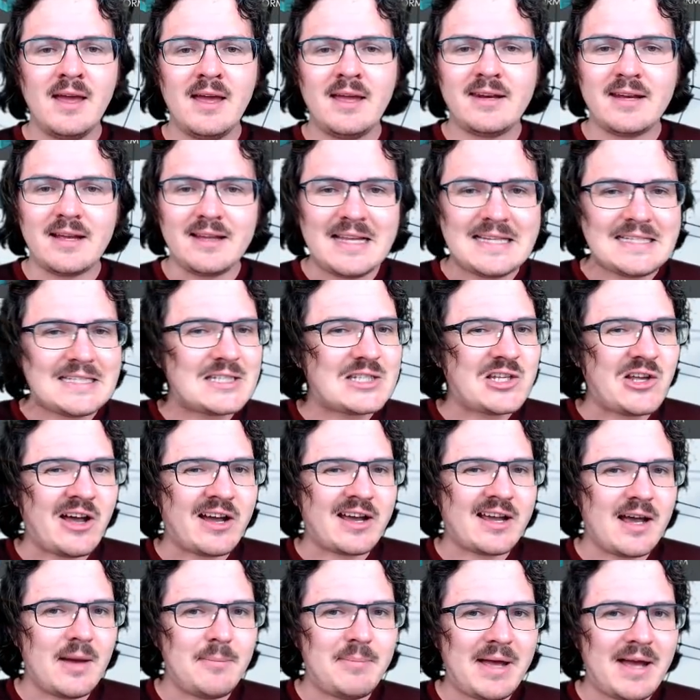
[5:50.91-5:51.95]
Now let's
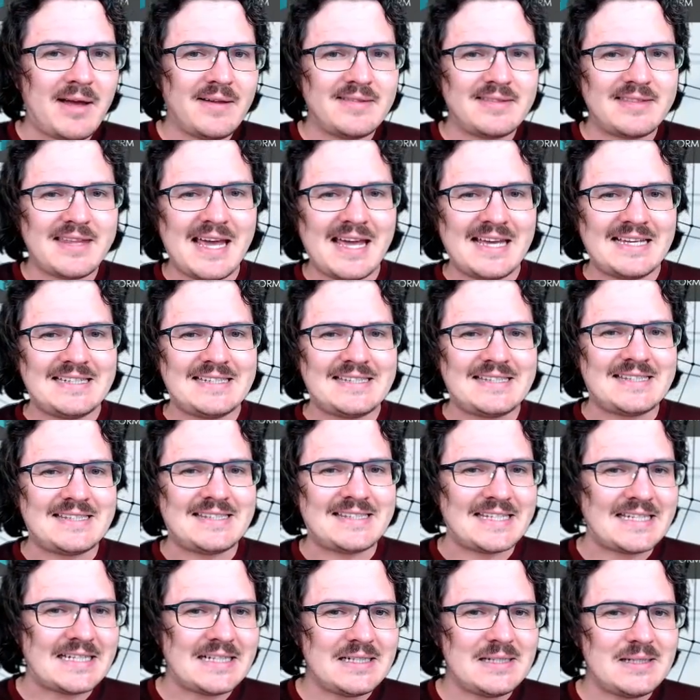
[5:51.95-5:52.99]
talk about that
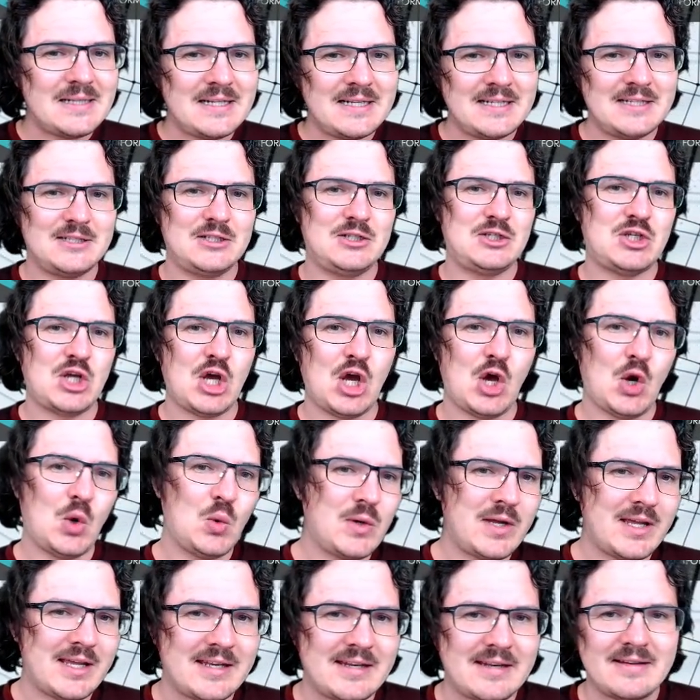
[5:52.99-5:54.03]
ZIL
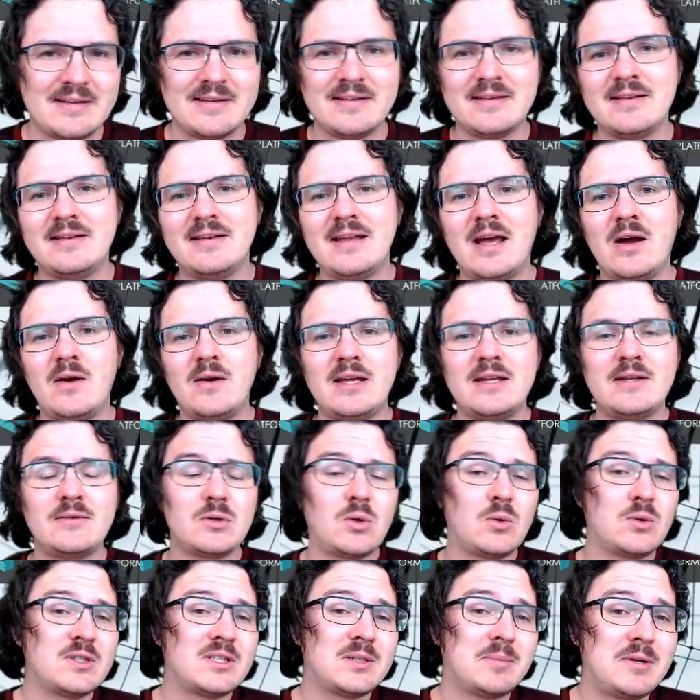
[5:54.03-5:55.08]
token. Now it is, of
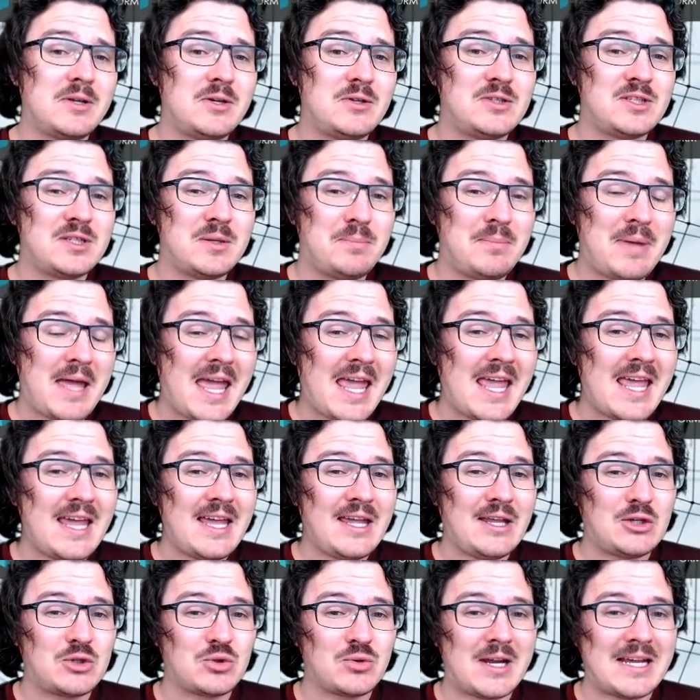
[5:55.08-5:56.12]
course, going to be used to
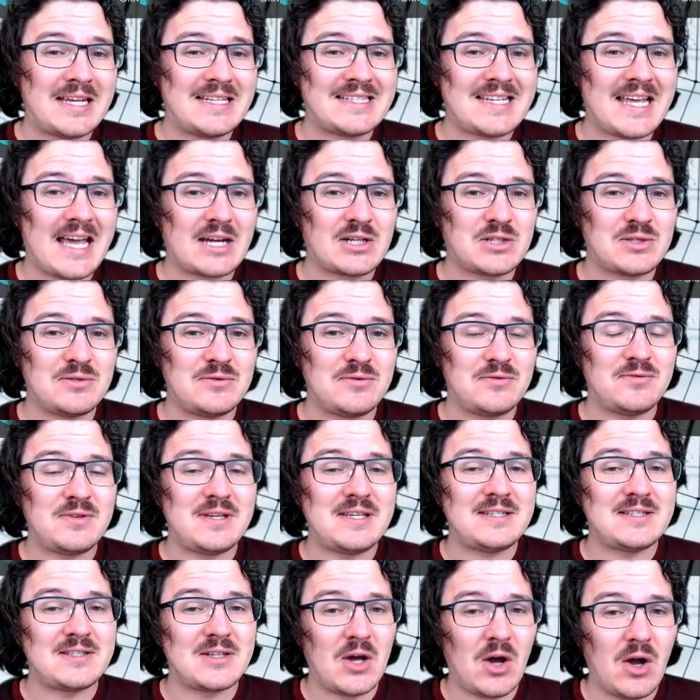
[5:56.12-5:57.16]
pay transaction
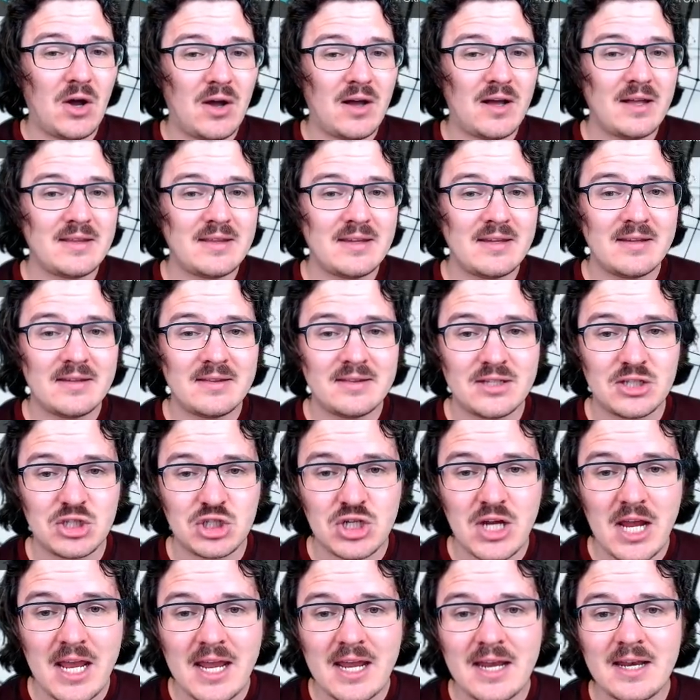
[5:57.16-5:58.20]
fees on the
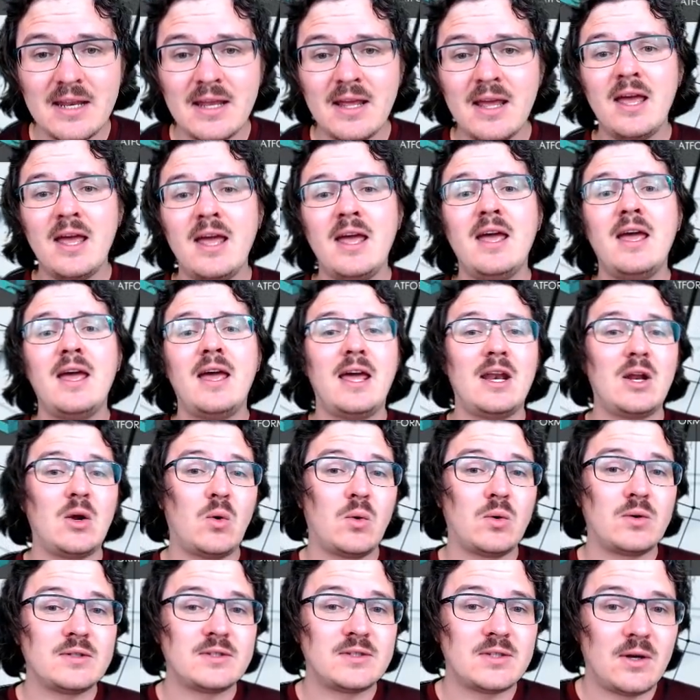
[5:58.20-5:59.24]
chain, and of
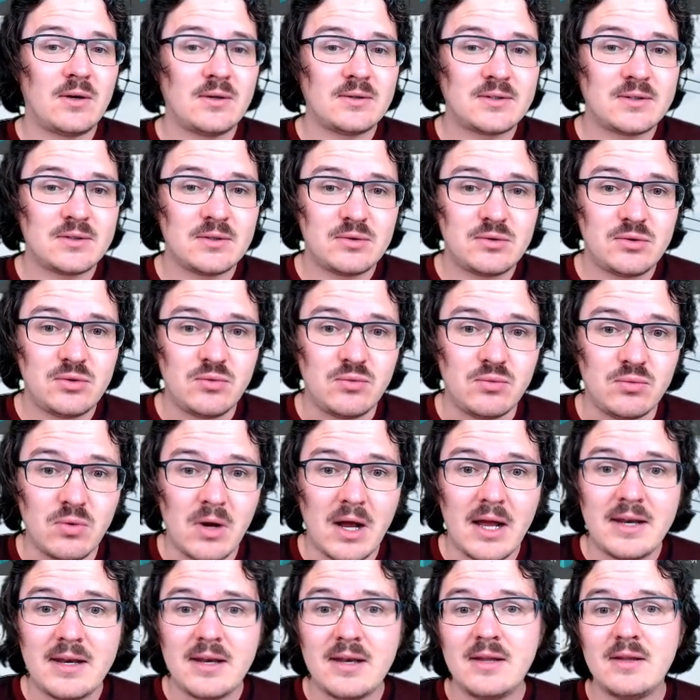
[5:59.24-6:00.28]
course also to
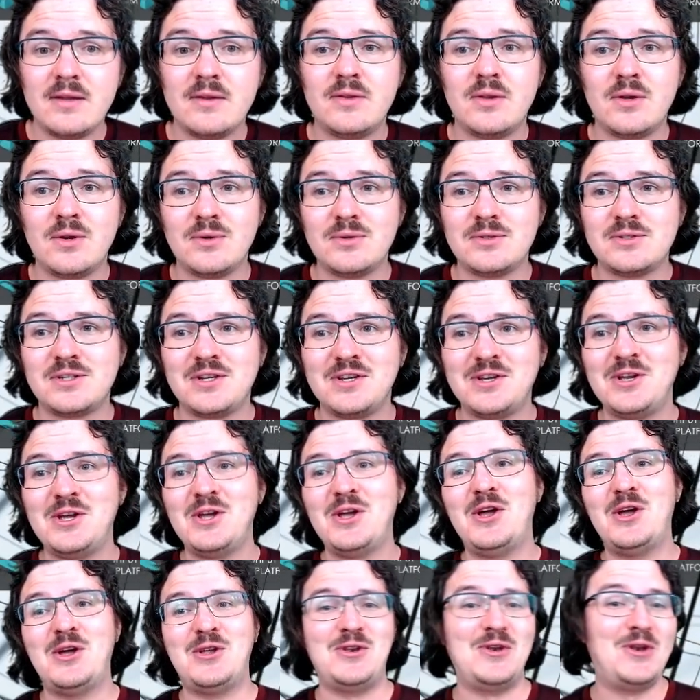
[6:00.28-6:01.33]
run those
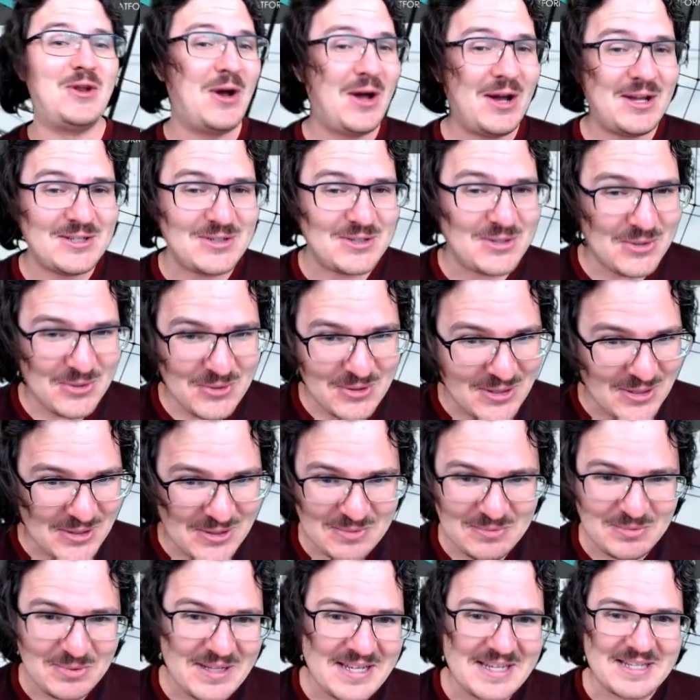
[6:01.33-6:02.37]
non-Turing
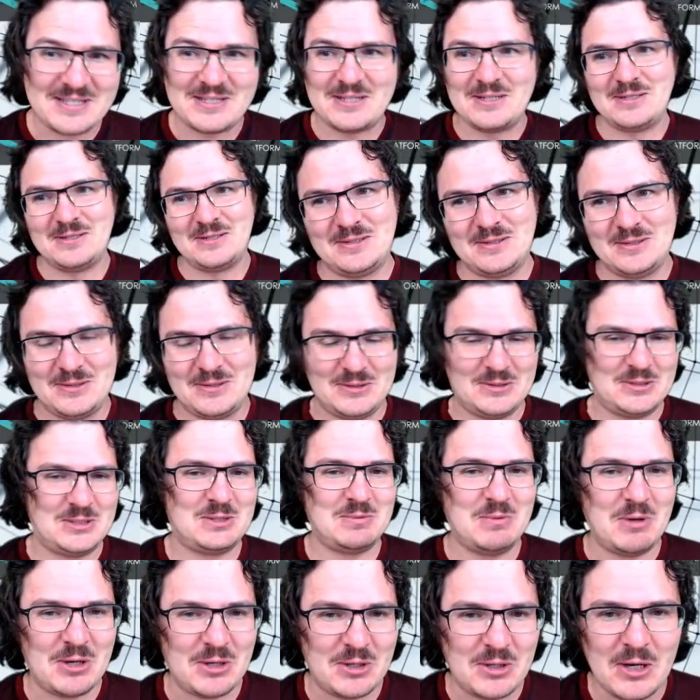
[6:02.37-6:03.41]
complete
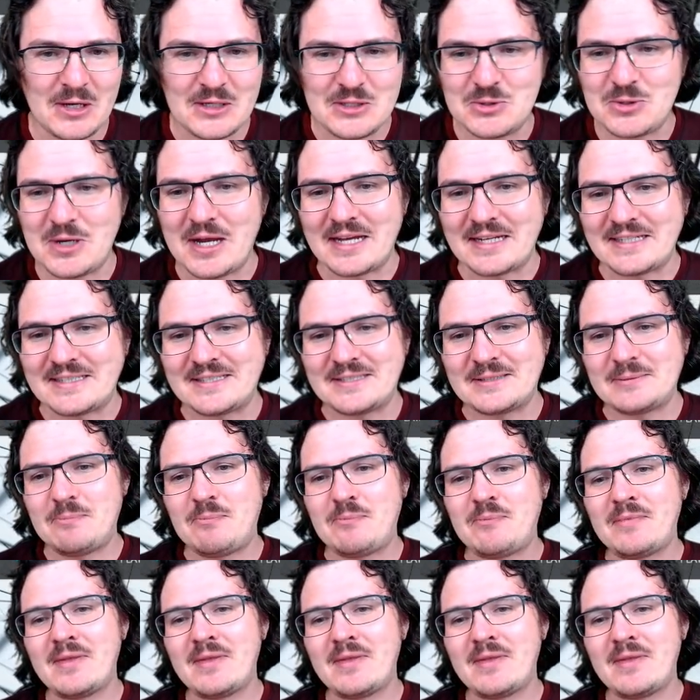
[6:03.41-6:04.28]
smart contracts.